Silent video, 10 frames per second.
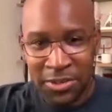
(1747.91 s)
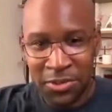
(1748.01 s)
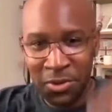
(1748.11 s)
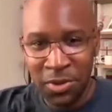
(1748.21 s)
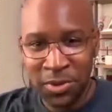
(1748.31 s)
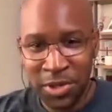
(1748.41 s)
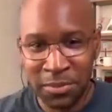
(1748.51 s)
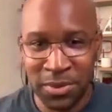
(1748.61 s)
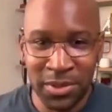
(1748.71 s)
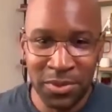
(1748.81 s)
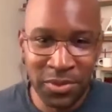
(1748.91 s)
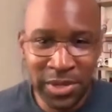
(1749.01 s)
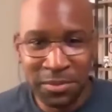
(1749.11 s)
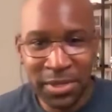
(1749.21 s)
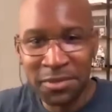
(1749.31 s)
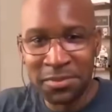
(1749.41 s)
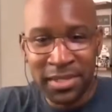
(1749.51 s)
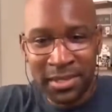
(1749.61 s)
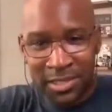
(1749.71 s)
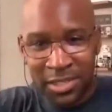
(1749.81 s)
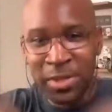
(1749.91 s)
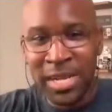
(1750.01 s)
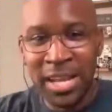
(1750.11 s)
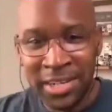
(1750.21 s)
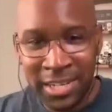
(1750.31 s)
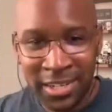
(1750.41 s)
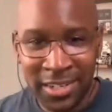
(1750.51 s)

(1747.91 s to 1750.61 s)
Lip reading: I don't know where we're gonna put it when we upload, but it's gonna be down